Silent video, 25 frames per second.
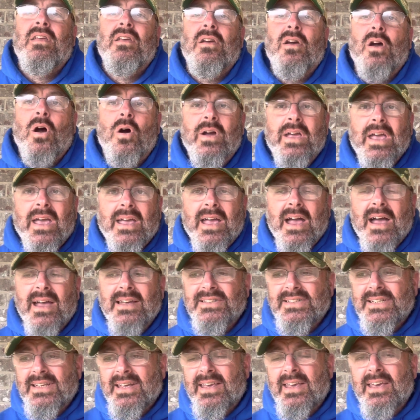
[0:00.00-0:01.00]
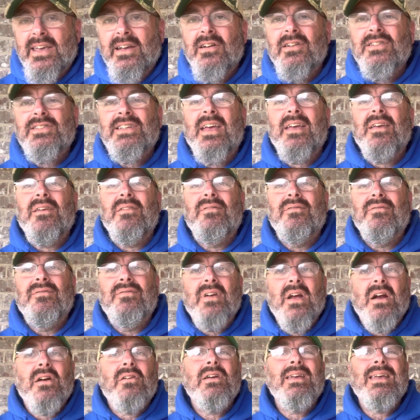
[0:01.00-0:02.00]
Okay, guys, here's a
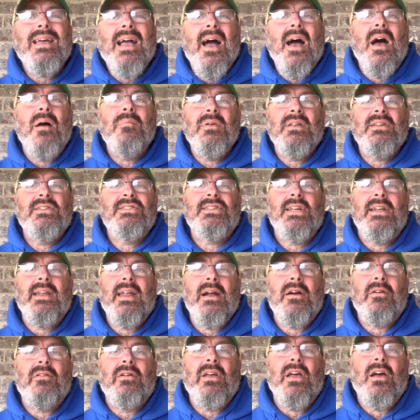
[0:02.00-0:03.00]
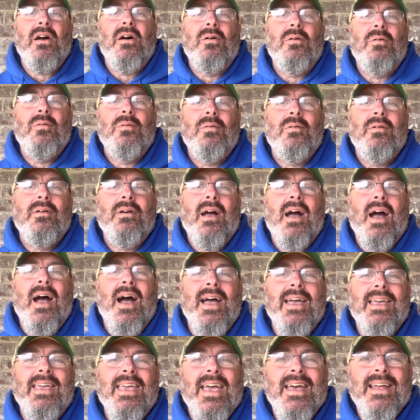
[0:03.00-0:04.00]
very common scenario
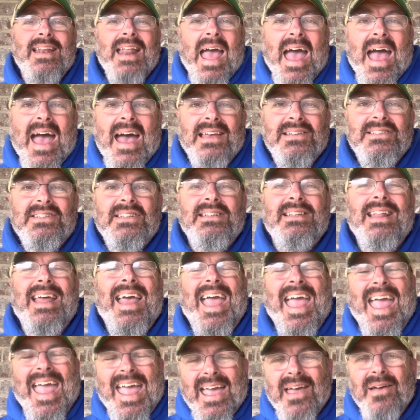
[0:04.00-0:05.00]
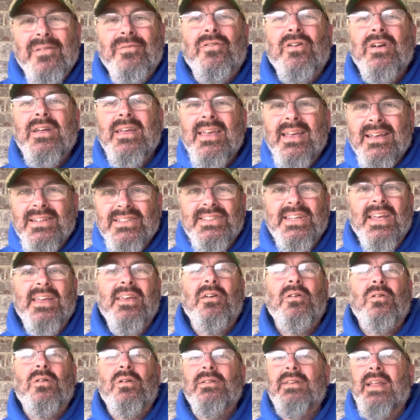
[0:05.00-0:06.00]
I get asked every
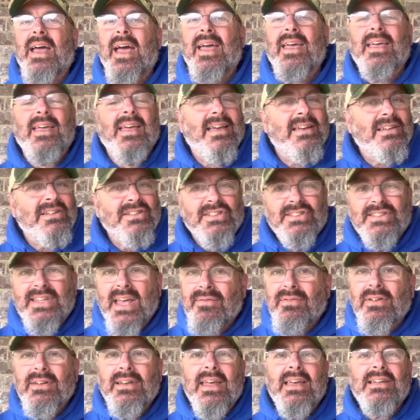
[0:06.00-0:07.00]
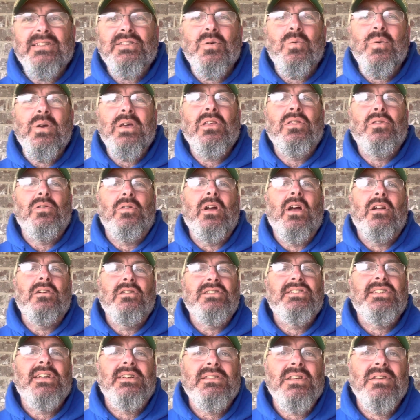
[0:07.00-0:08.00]
single day, 7 days a week,
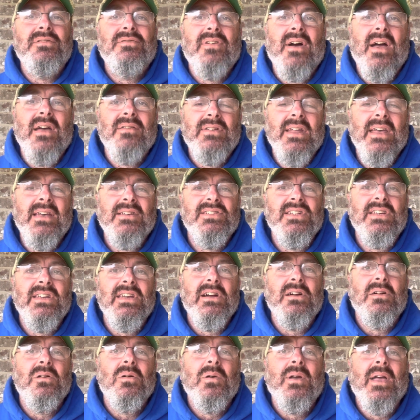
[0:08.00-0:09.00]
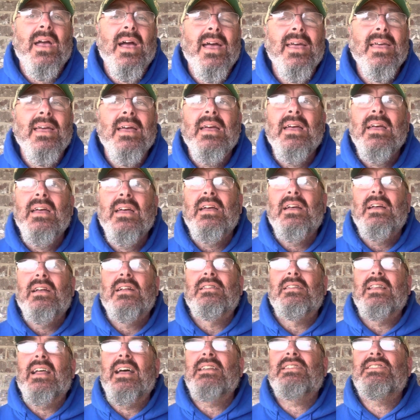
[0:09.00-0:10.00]
365 days a year, okay?
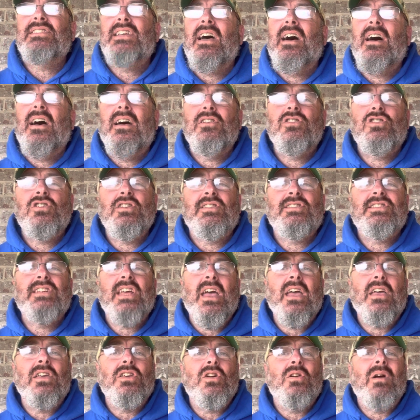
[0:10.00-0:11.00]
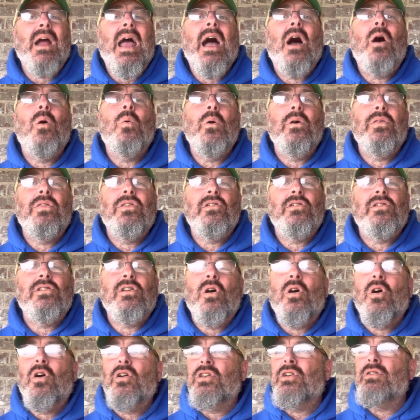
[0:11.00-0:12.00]
Let's just say you're out with your
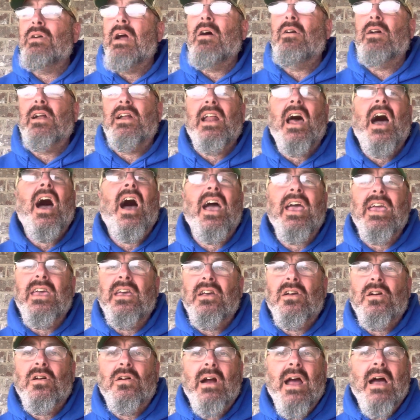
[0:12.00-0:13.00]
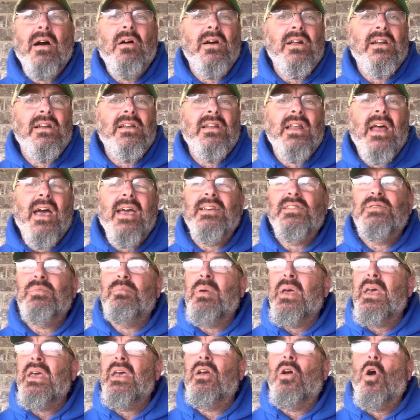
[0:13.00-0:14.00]
dog, you're out on a hike or out at a nice
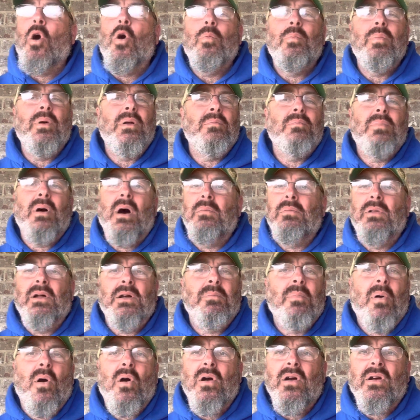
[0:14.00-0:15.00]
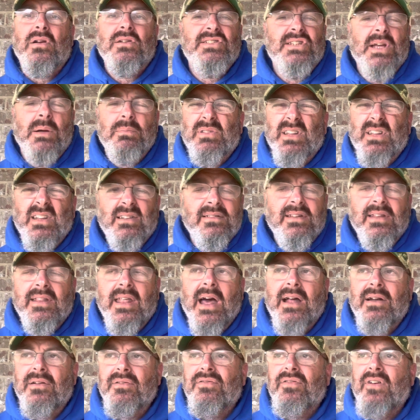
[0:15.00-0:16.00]
big open public park, something to
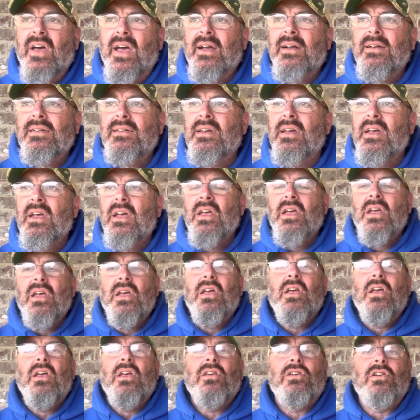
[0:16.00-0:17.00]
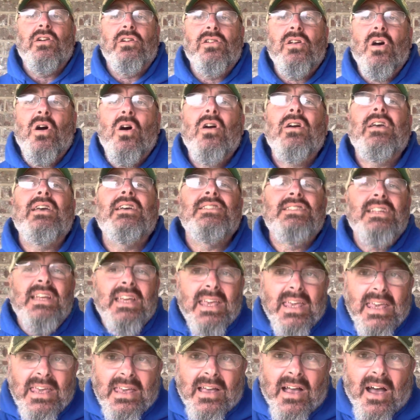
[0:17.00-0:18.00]
that effect. Your dog is
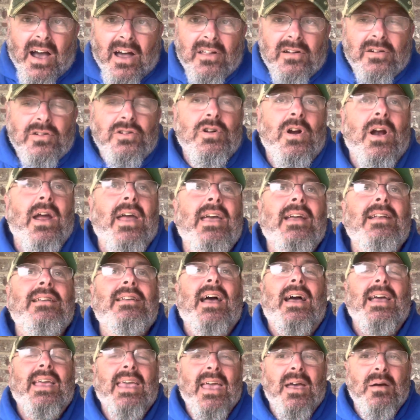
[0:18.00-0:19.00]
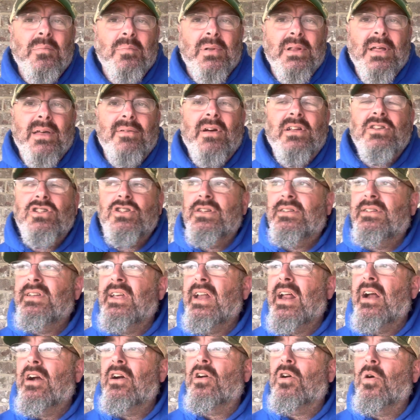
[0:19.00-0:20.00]
e-collar trained. I can't believe I just
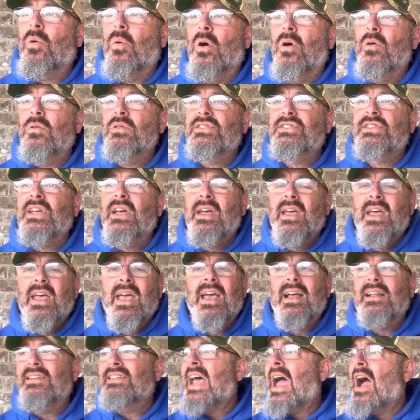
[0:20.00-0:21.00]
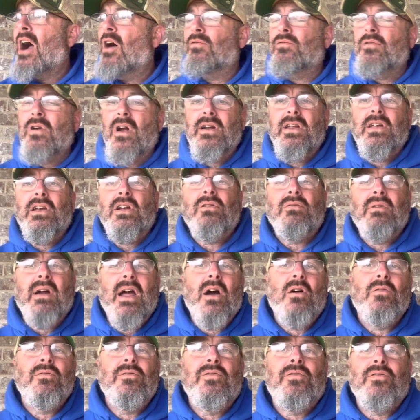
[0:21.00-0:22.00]
did air quotes. It's out running
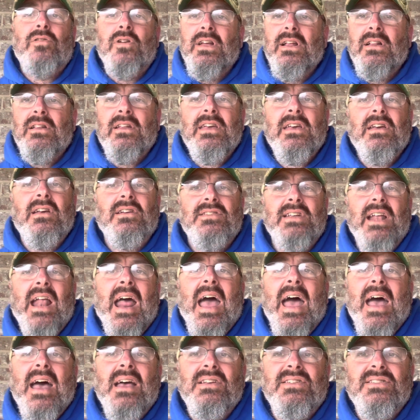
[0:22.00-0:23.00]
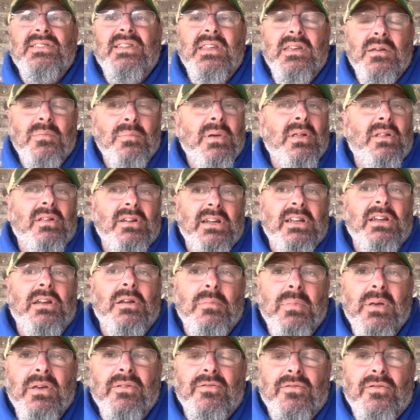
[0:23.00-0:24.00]
around freely because it has the ability to
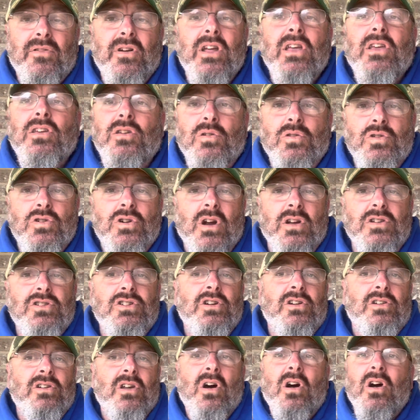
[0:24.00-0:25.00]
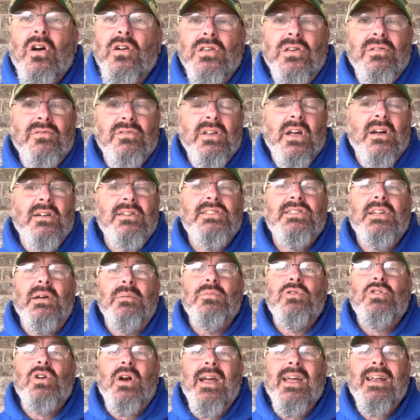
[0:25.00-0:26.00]
be free. You trust your dog, you've done some
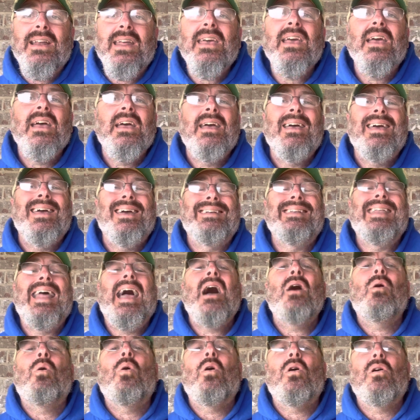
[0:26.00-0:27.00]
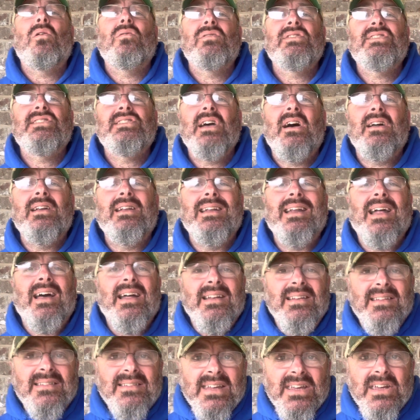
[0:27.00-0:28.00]
training, and now all of a sudden a
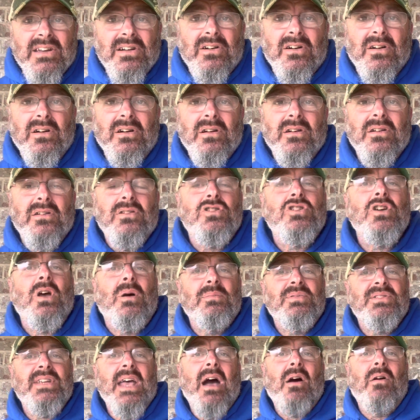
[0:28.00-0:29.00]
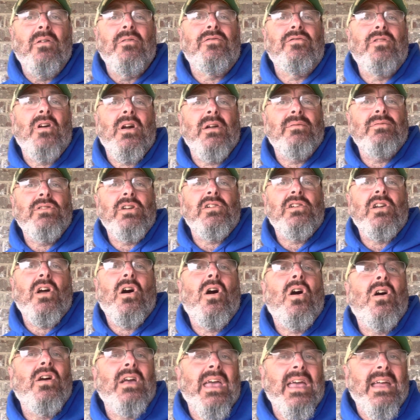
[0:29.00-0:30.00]
deer jumps out in front of your
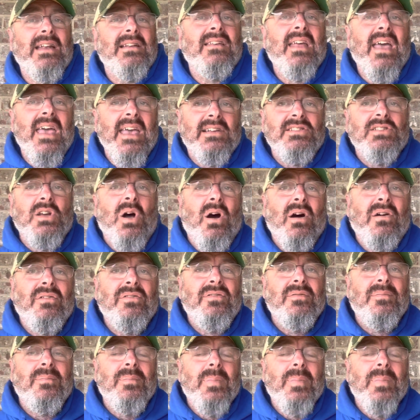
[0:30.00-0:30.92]
dog and takes off.